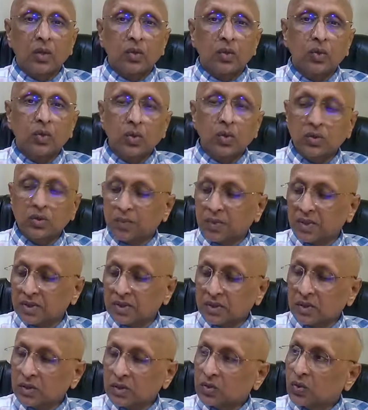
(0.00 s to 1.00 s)
Those
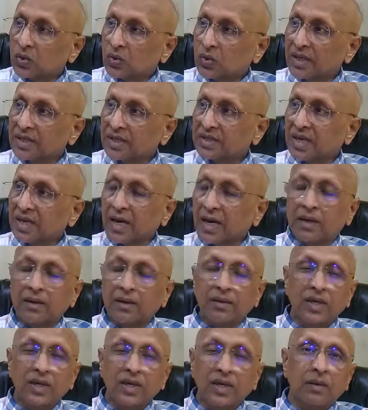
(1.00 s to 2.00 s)
persons who gets
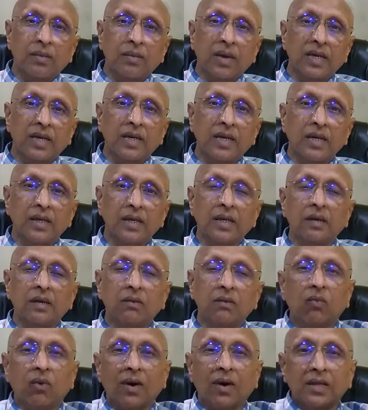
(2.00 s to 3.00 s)
aggravated by
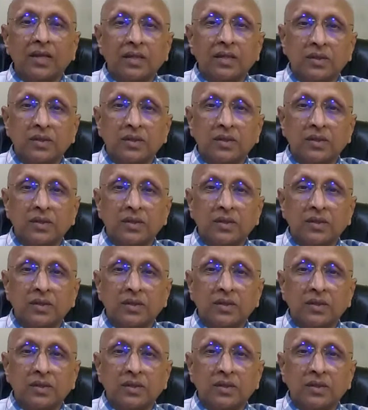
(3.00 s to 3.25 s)
drinking wine,